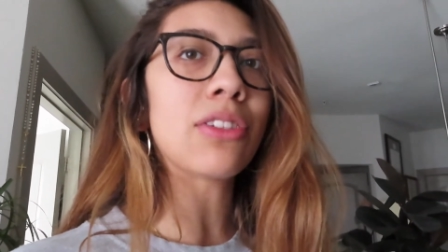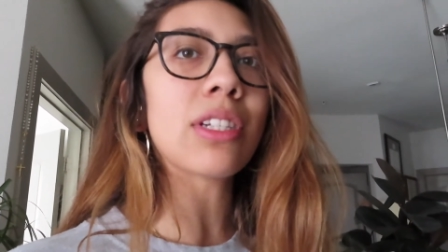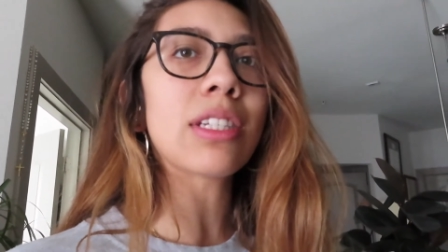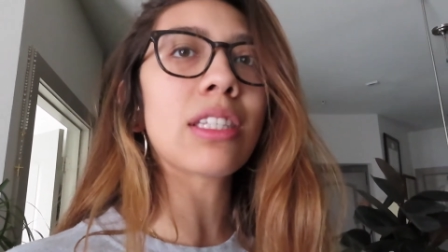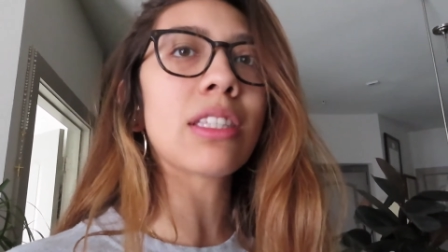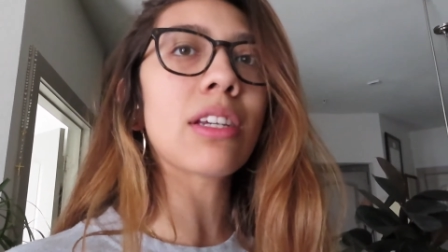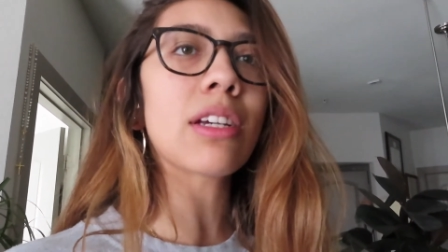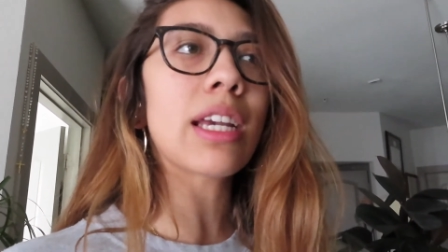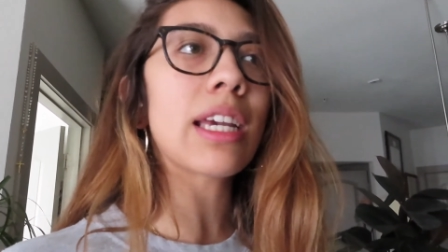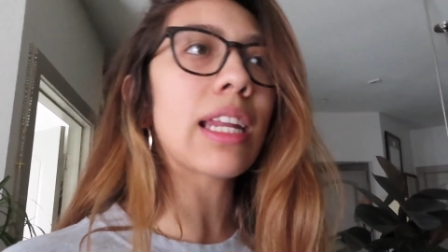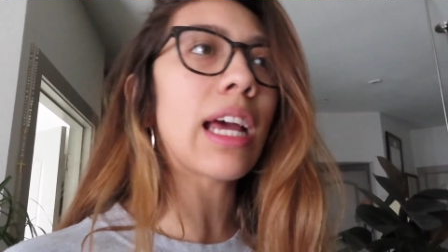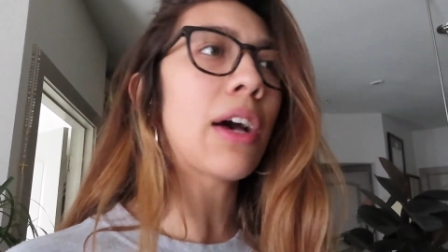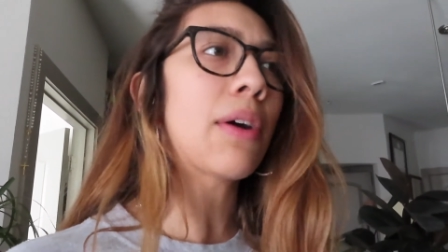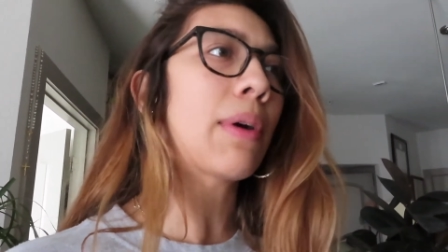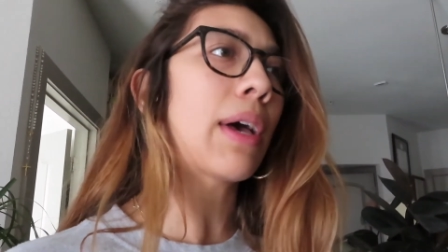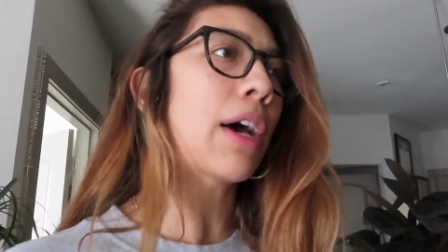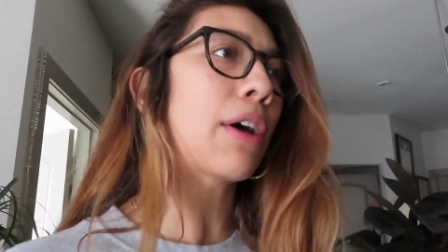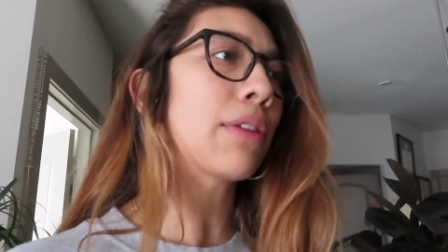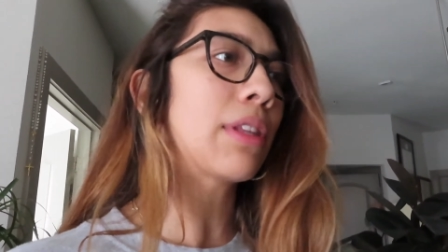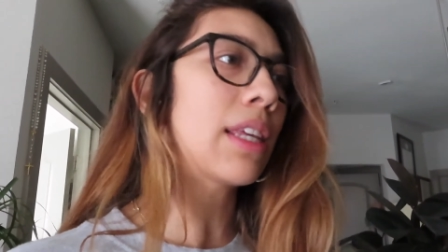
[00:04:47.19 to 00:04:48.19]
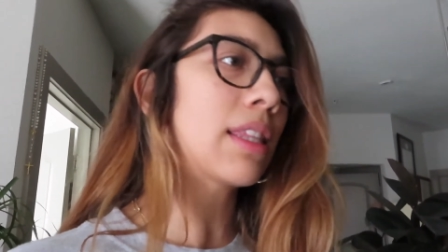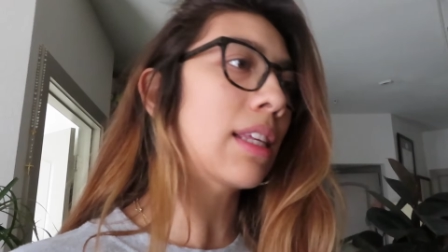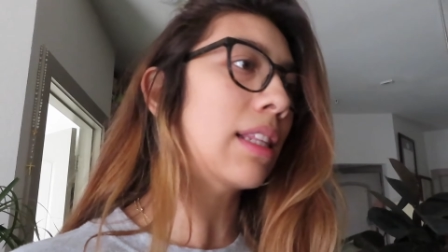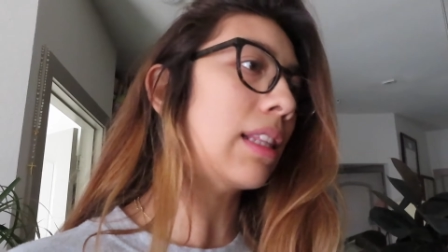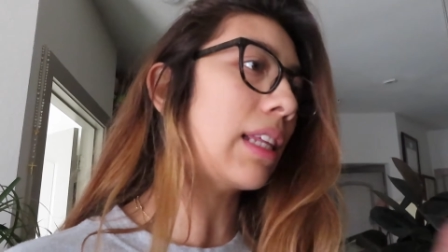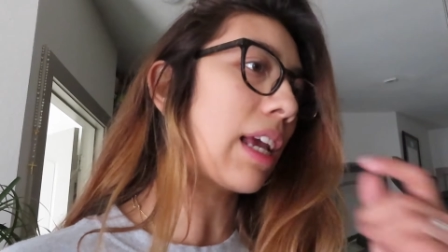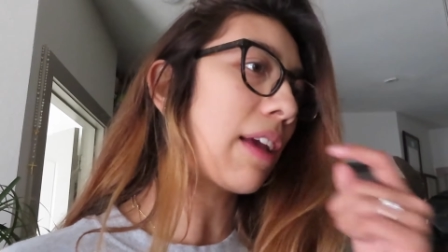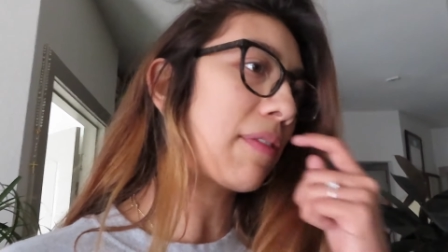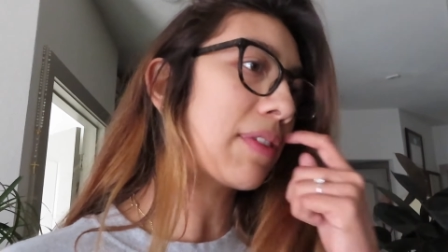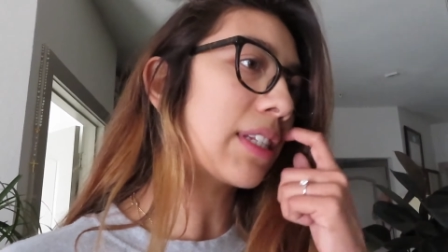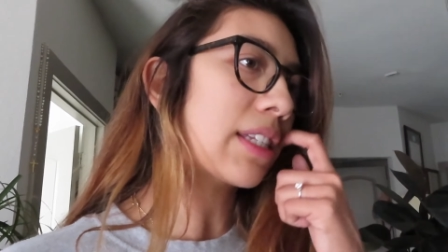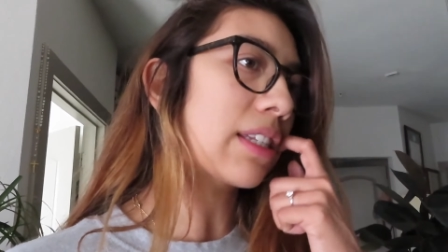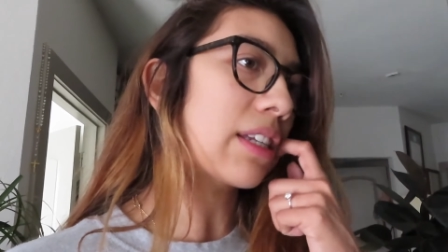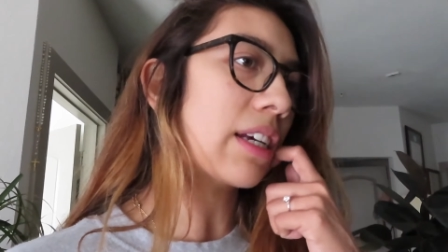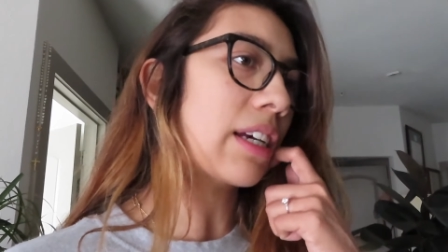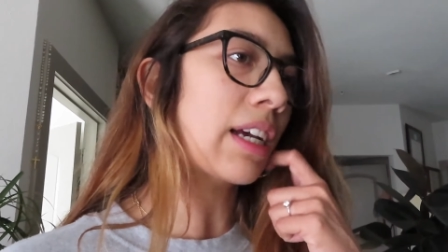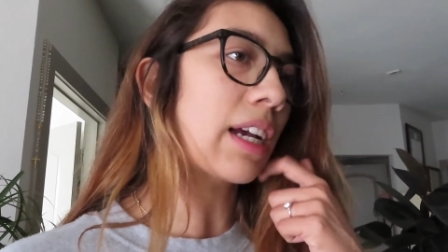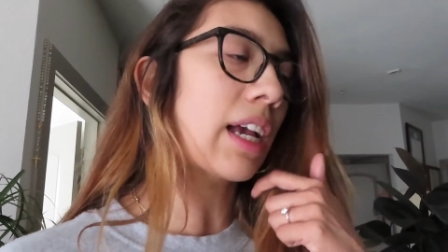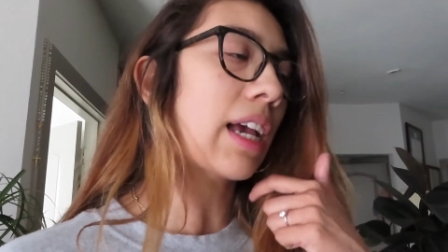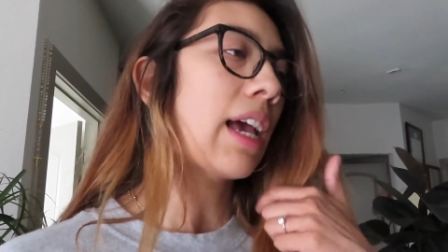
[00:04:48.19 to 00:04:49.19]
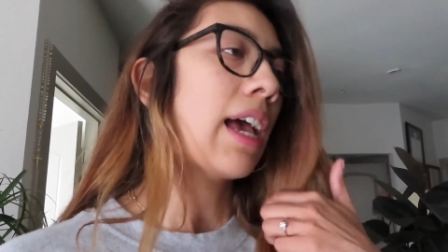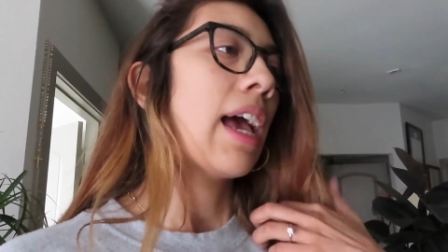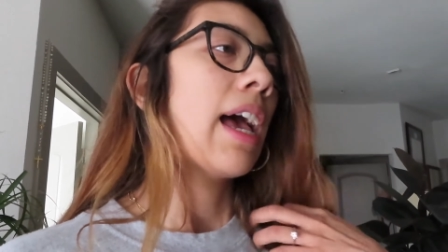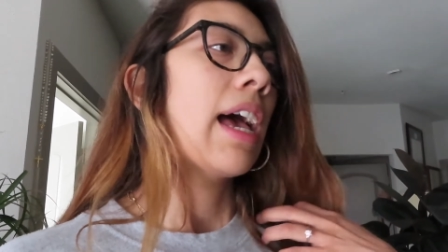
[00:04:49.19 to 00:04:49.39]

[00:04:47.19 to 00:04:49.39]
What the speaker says: just look at how healthy the leaves look.